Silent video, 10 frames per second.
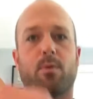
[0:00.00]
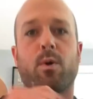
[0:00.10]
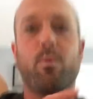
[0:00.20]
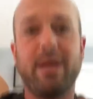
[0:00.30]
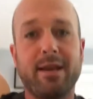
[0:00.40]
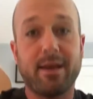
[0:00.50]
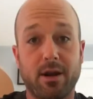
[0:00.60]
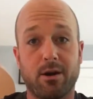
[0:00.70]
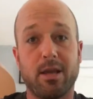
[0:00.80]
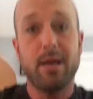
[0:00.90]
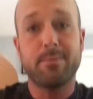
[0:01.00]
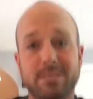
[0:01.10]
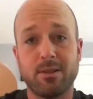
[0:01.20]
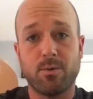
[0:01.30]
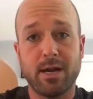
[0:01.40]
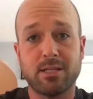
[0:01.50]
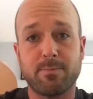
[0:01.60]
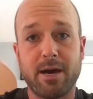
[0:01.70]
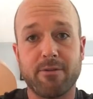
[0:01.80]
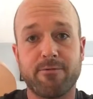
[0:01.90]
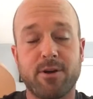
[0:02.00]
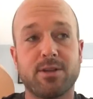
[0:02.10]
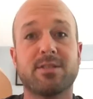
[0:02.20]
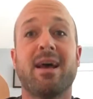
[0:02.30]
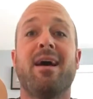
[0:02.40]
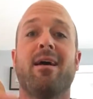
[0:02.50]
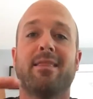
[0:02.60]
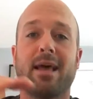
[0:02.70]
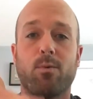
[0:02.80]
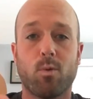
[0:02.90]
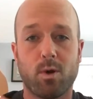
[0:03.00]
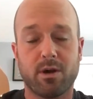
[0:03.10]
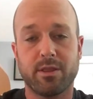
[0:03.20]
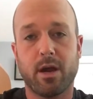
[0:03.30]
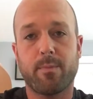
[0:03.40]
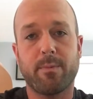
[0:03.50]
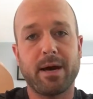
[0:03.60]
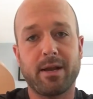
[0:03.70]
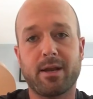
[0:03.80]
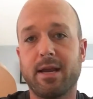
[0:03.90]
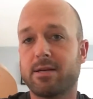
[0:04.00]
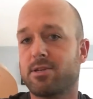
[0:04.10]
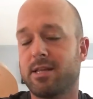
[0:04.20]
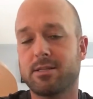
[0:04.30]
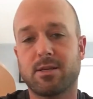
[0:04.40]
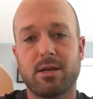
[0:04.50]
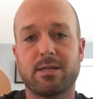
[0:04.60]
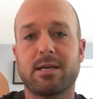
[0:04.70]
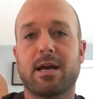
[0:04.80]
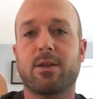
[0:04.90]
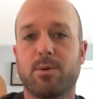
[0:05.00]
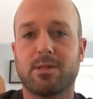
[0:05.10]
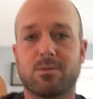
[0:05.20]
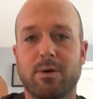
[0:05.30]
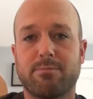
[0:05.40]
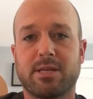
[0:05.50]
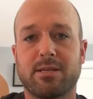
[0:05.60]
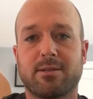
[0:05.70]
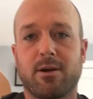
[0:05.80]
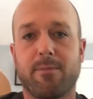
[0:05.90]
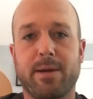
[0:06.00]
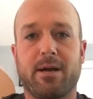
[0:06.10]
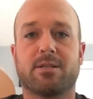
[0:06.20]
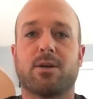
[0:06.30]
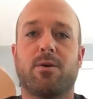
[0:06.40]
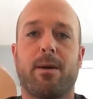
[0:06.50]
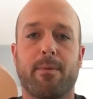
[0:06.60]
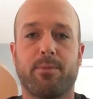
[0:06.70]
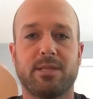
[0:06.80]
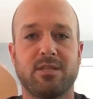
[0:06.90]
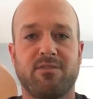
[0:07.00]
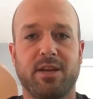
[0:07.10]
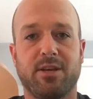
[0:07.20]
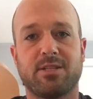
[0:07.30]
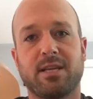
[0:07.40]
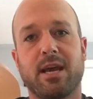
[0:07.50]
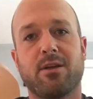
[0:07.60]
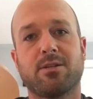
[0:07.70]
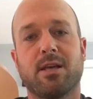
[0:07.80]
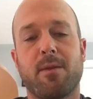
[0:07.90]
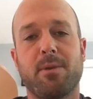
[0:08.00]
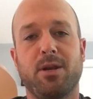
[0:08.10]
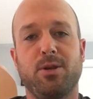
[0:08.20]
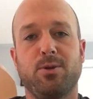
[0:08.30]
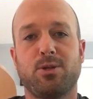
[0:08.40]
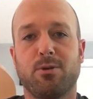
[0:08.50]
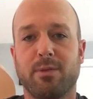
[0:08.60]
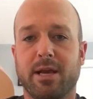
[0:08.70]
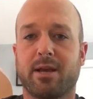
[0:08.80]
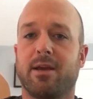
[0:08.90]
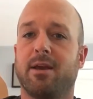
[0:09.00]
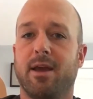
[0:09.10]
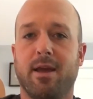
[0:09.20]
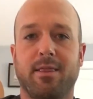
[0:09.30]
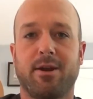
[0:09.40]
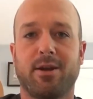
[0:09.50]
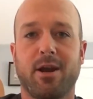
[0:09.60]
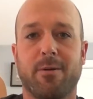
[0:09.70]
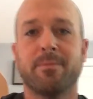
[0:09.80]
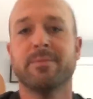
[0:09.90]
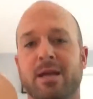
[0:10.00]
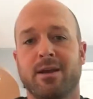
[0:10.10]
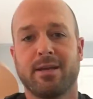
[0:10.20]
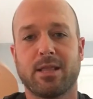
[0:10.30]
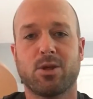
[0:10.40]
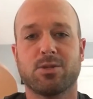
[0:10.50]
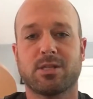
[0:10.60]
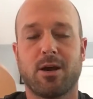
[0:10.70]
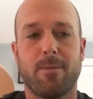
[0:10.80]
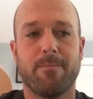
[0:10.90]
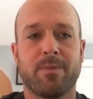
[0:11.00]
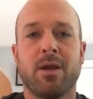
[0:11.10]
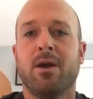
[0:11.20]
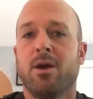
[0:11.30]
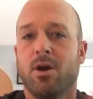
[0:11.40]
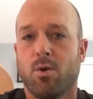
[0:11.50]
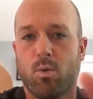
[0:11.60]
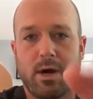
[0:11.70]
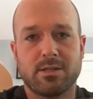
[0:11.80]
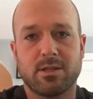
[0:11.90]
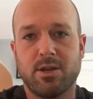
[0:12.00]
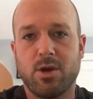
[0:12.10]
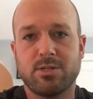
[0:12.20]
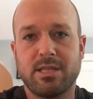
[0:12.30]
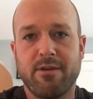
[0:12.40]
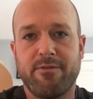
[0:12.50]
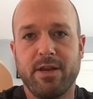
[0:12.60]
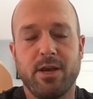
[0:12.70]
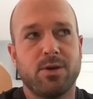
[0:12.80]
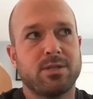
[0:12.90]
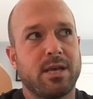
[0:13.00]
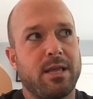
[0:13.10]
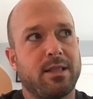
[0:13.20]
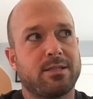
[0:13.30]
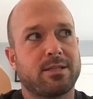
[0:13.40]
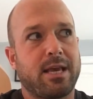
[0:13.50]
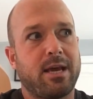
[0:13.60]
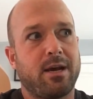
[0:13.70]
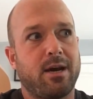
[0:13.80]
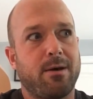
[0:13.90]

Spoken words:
but we need to get our hips in the right spot first, then we'll work on the upper body connection. That's exactly what this website's all about. So I'm gonna put these videos together, send them in a YouTube link, and there you go. Get those, watch the no step videos, and let's get